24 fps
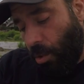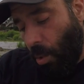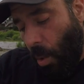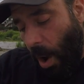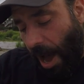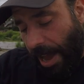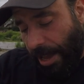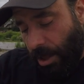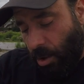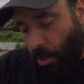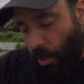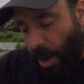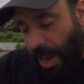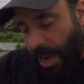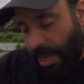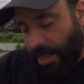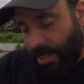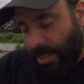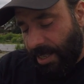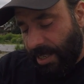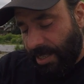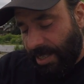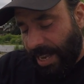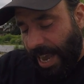white
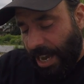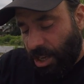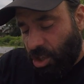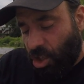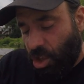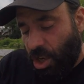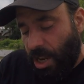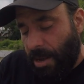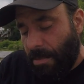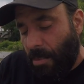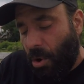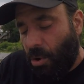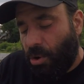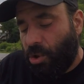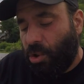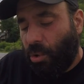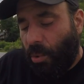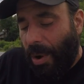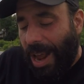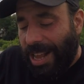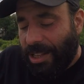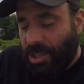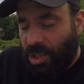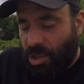race is actually more
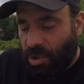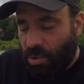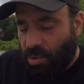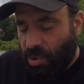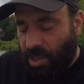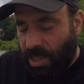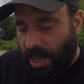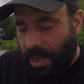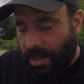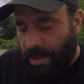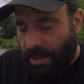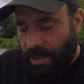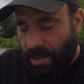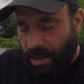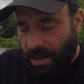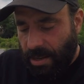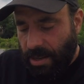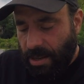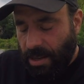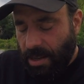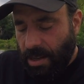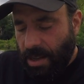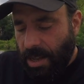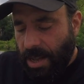translucent
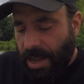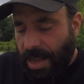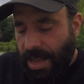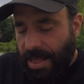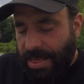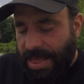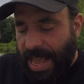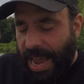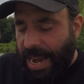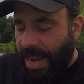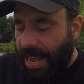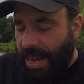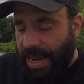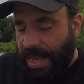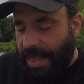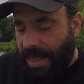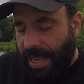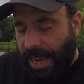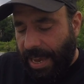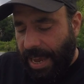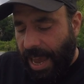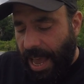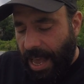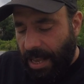than
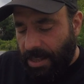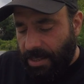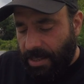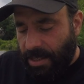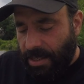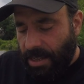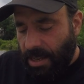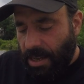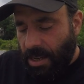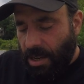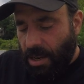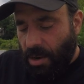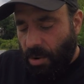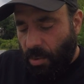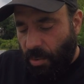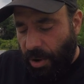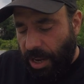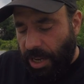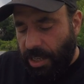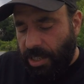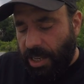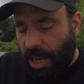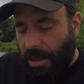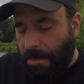anything else.
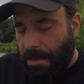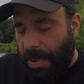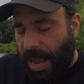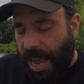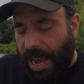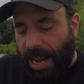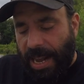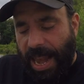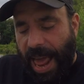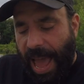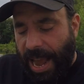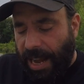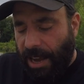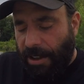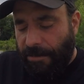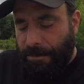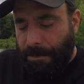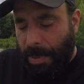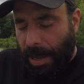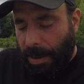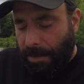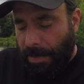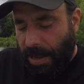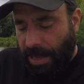Reason being lack of
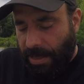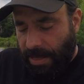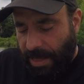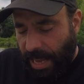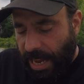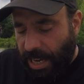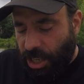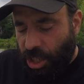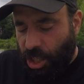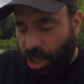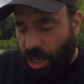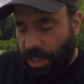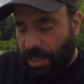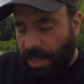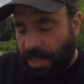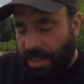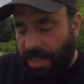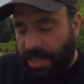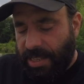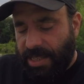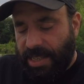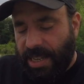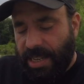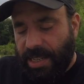pigmentation, the
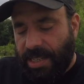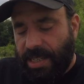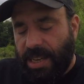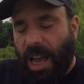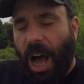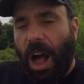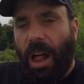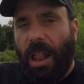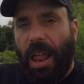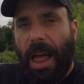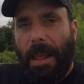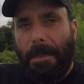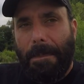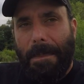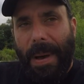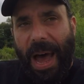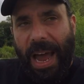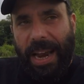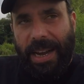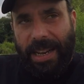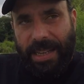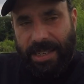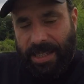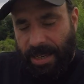disease called
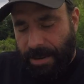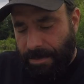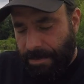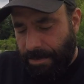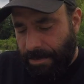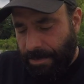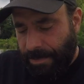albinism.